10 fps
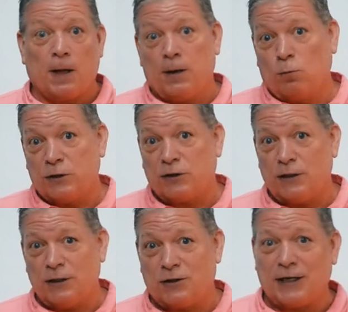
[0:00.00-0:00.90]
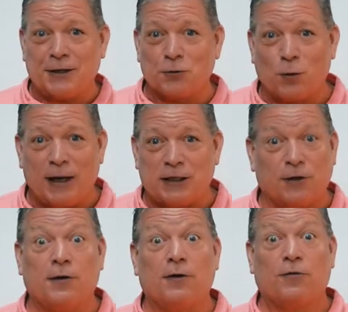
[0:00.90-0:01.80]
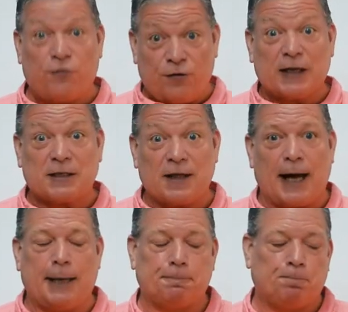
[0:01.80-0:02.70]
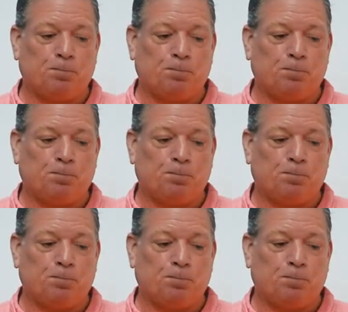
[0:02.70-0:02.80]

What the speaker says: And what's the standard way to fix that?